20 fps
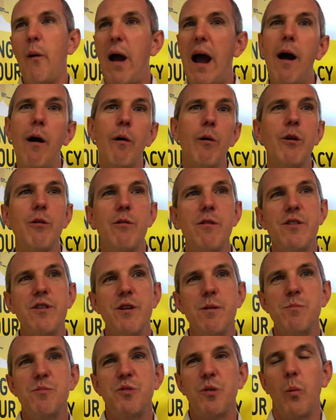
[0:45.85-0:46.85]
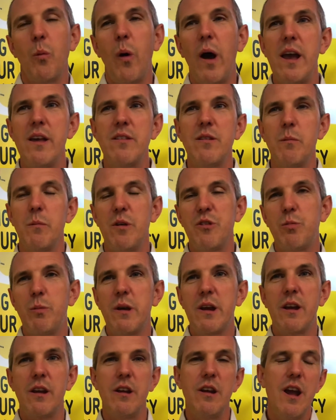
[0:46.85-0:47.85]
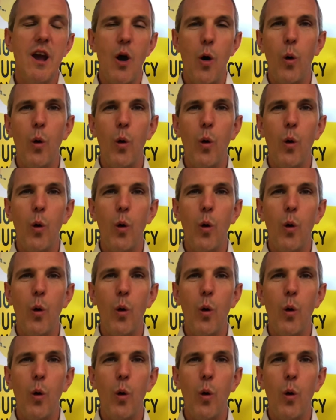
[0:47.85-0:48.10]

algorithms and ways in which we can